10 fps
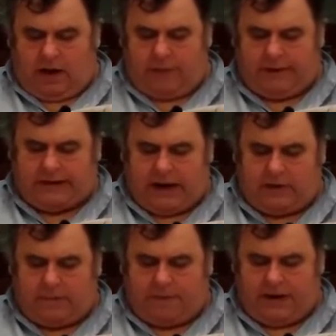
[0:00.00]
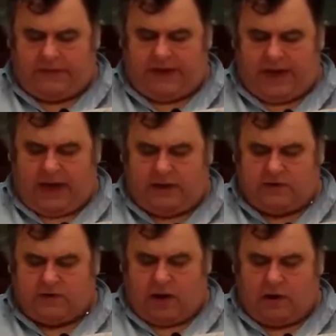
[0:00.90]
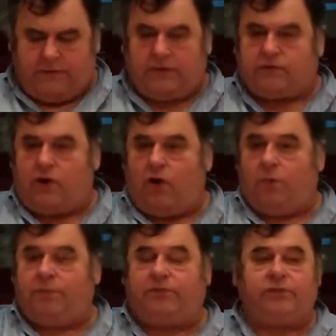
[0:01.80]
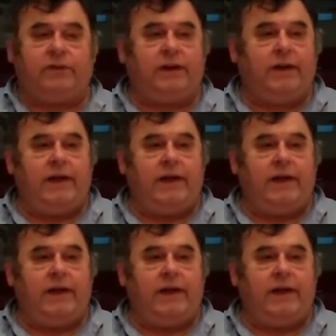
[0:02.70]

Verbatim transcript: coming down upon the edge of his robes.